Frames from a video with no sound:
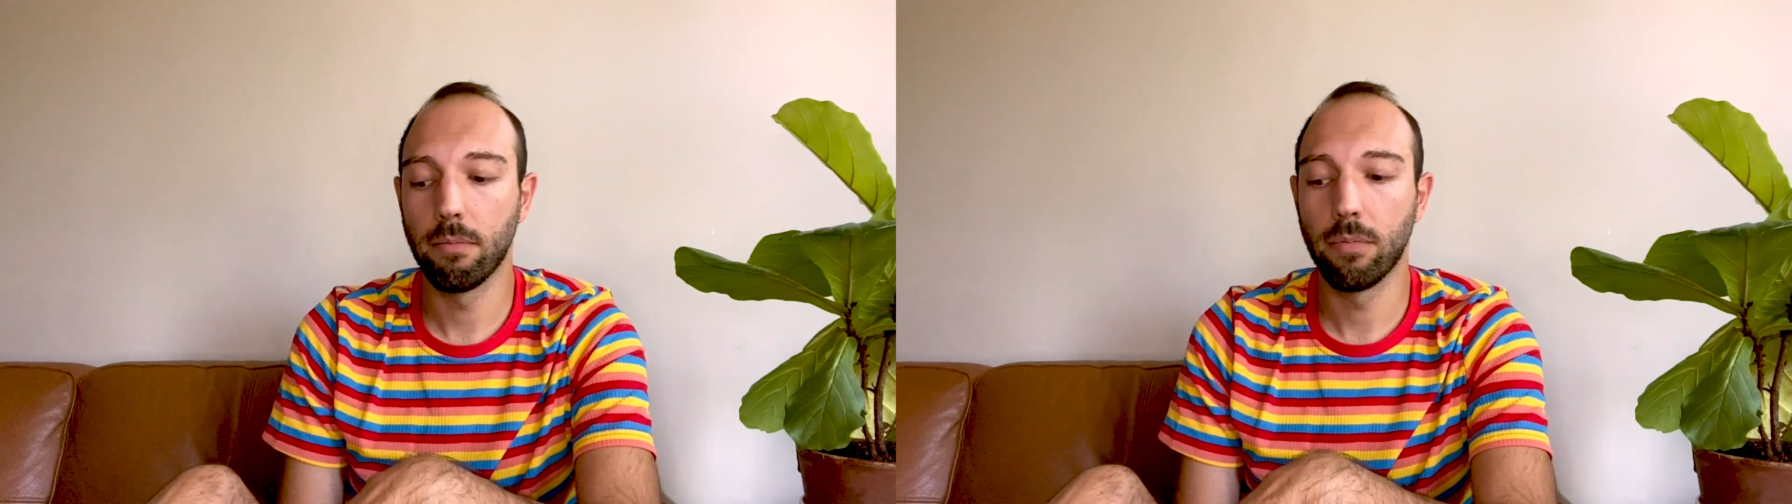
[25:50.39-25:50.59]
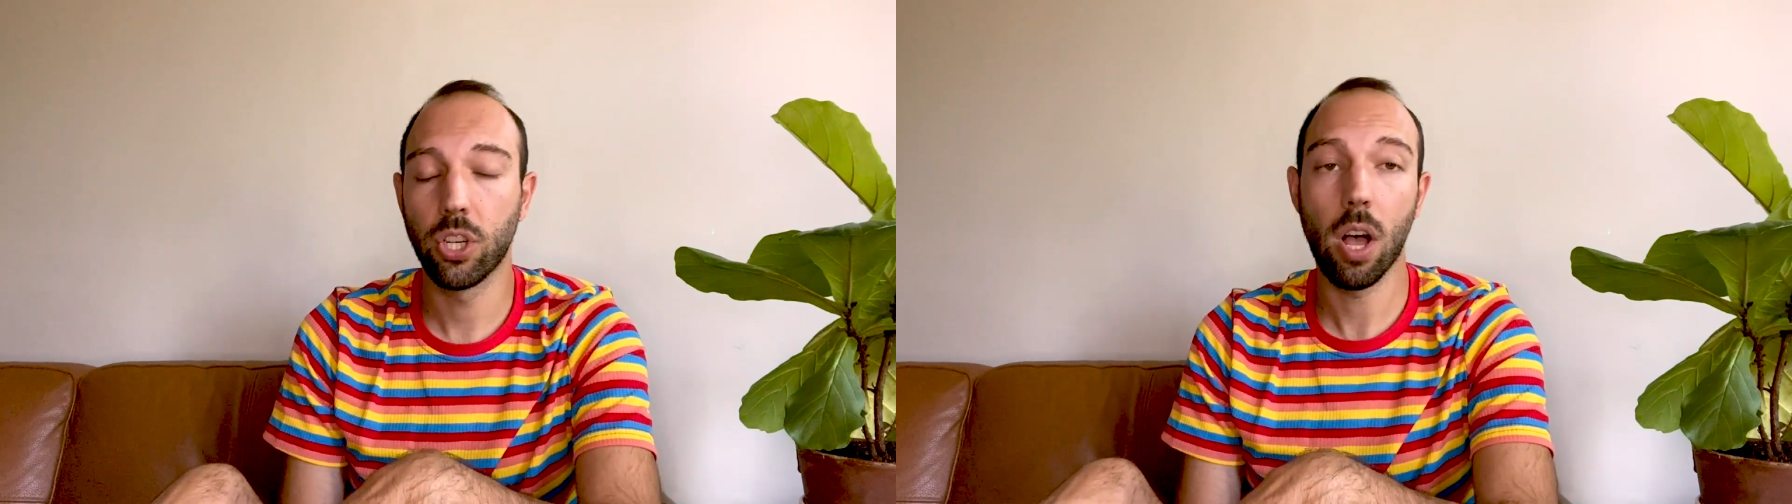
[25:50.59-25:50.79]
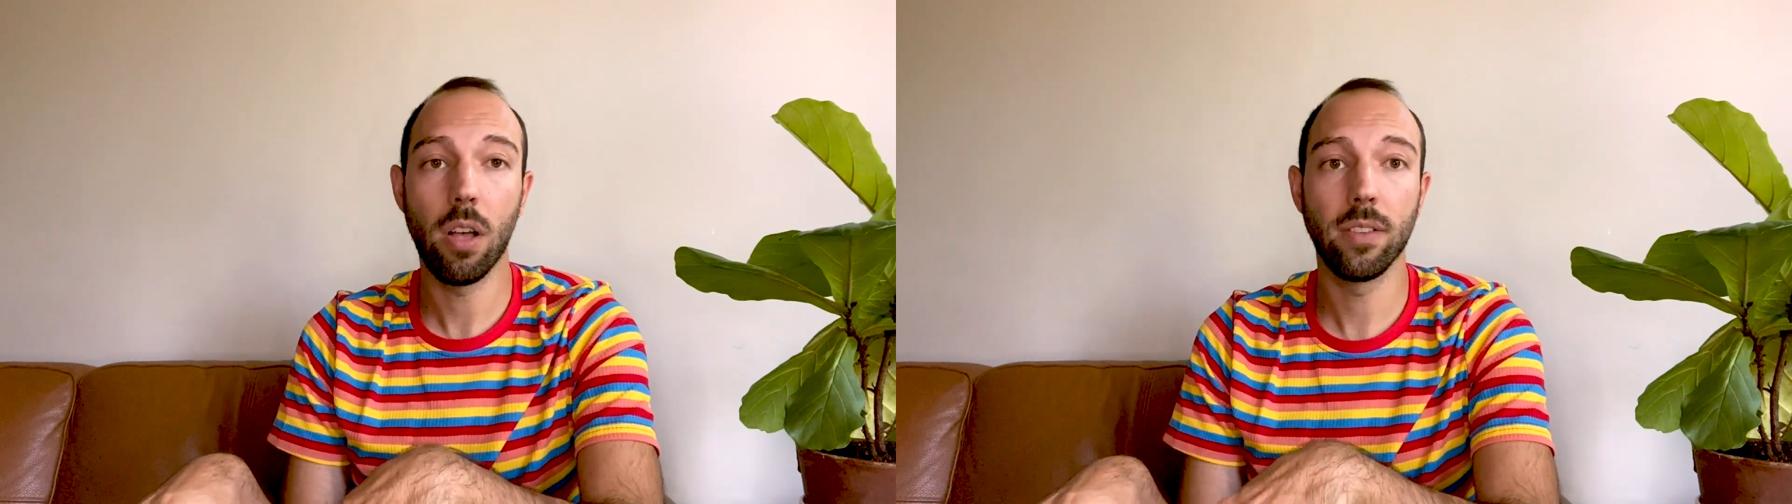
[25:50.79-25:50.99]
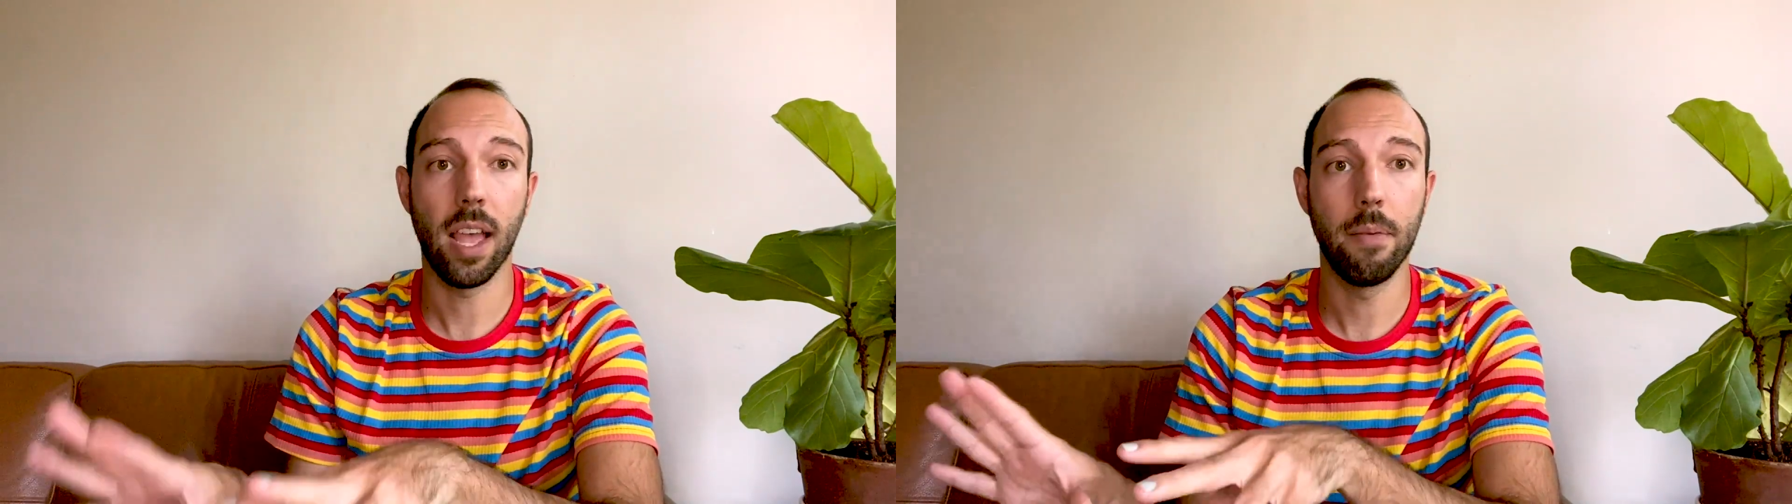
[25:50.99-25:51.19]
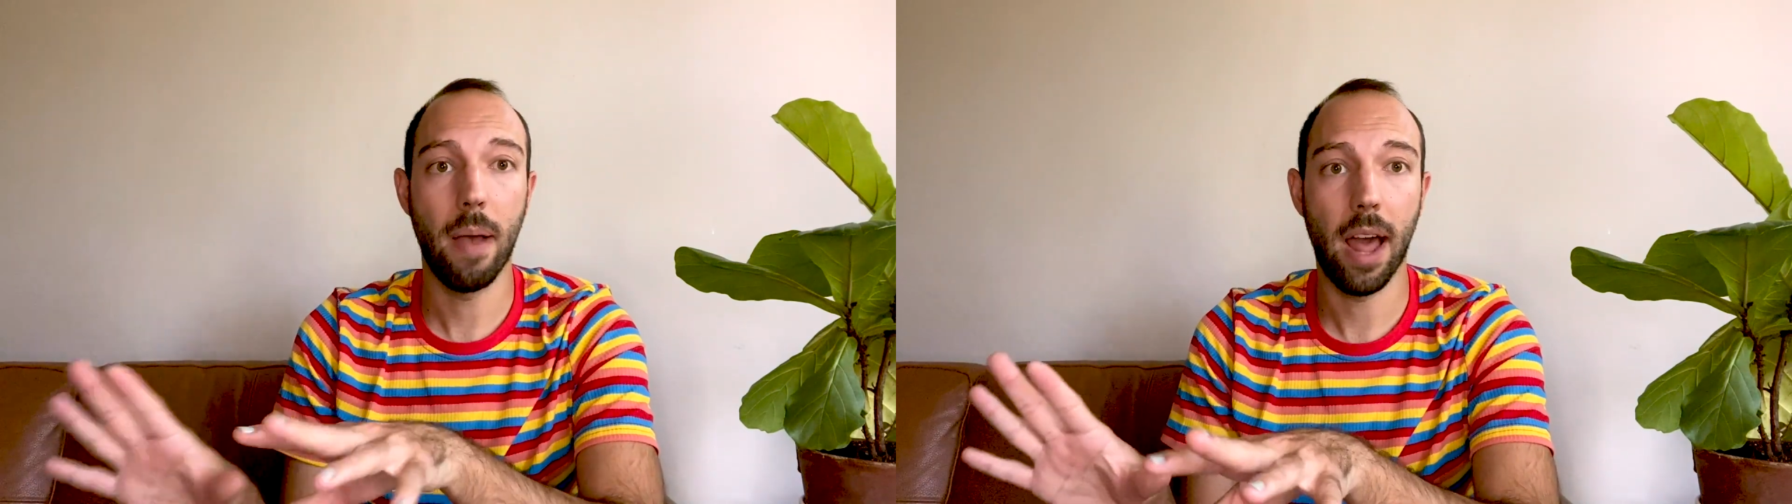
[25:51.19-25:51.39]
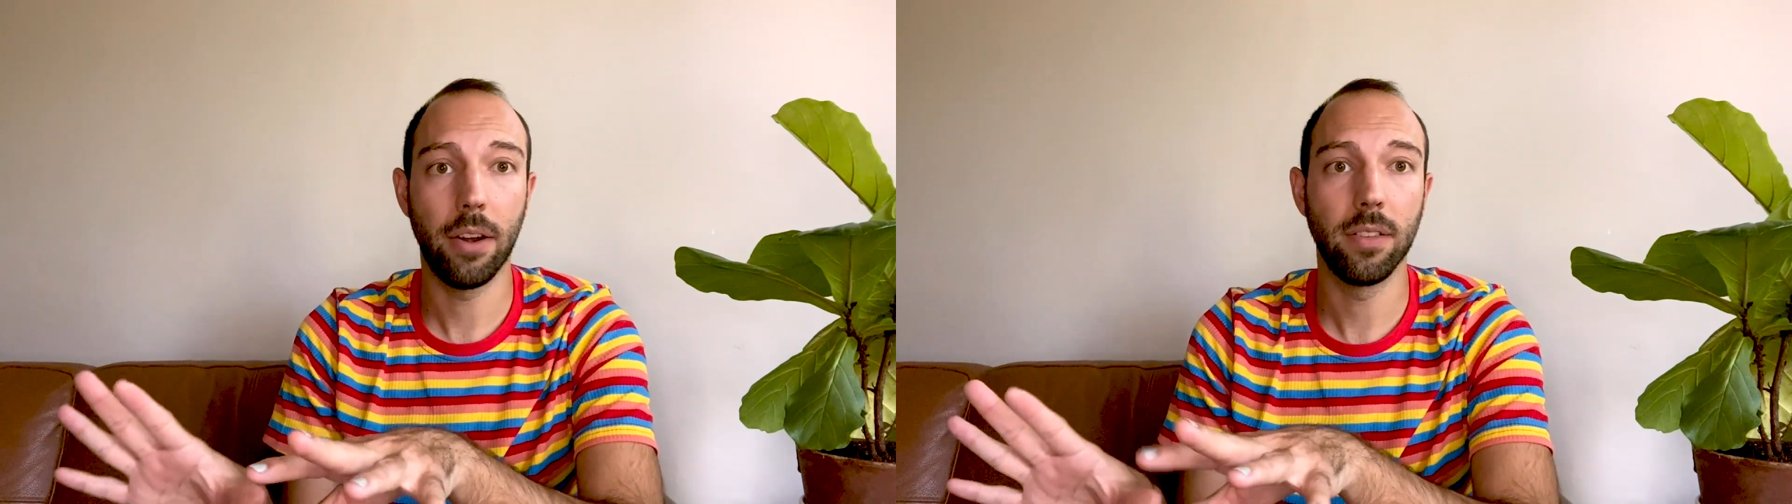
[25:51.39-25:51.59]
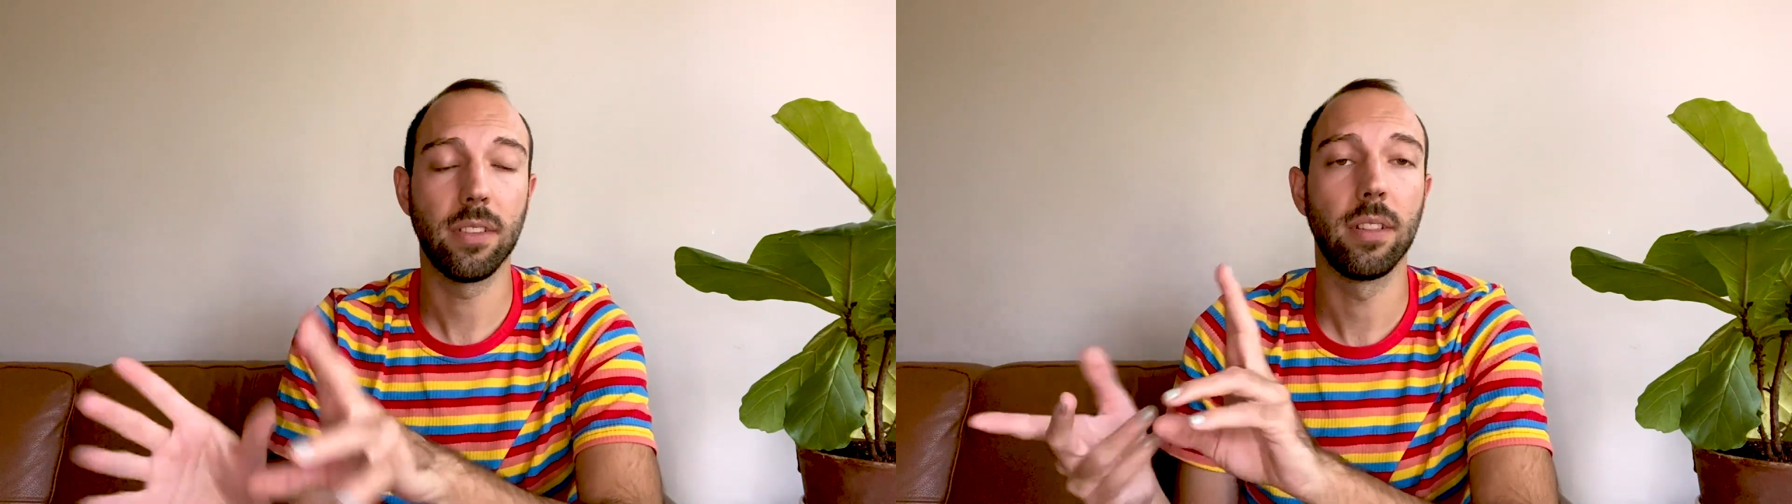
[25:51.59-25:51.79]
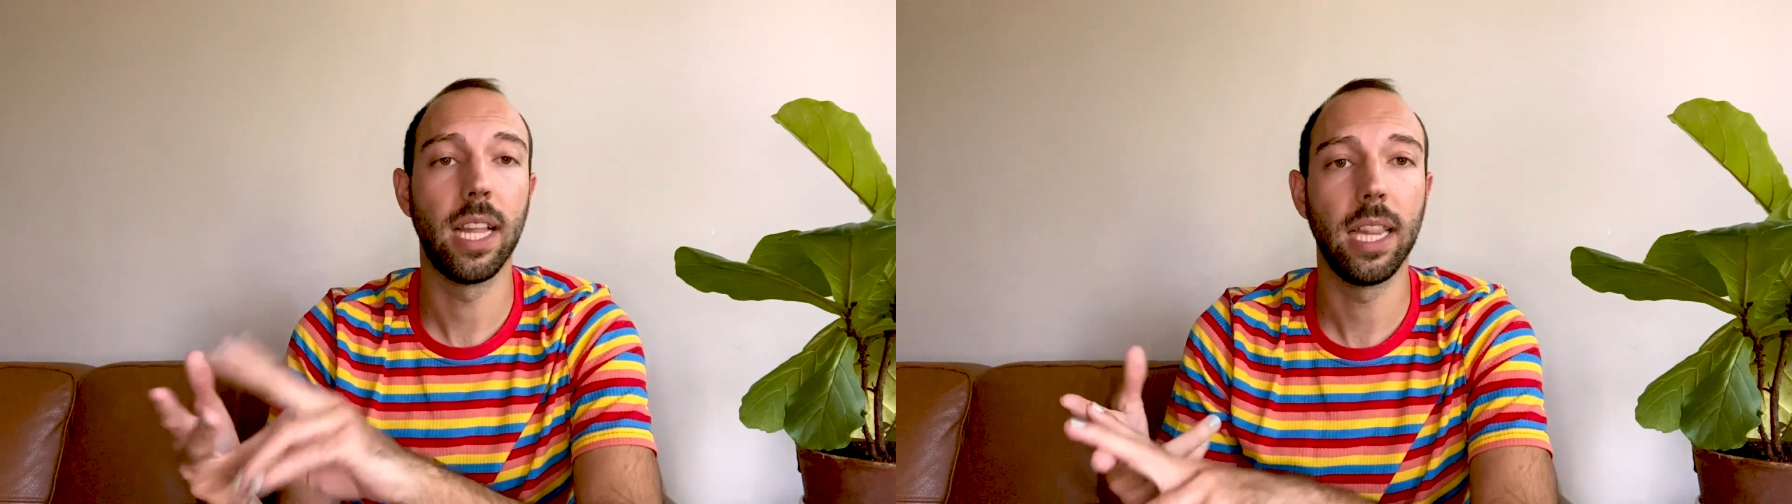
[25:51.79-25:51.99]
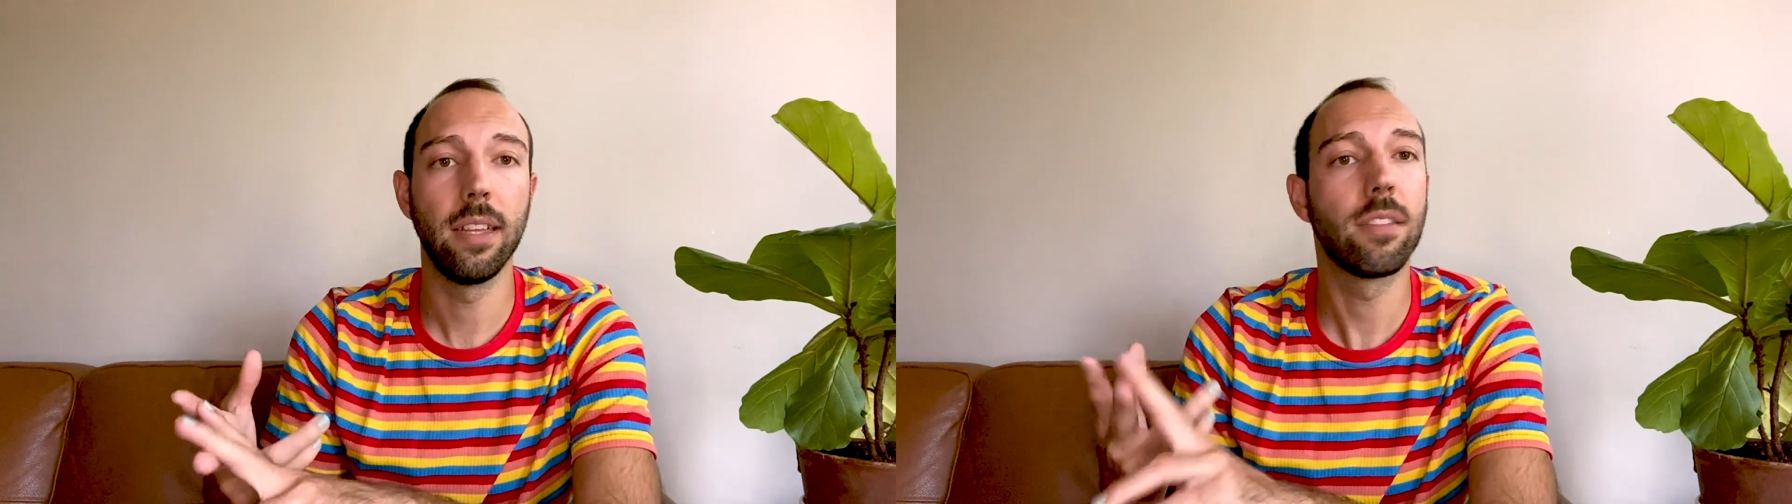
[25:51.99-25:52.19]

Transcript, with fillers: shawls and patterns lately,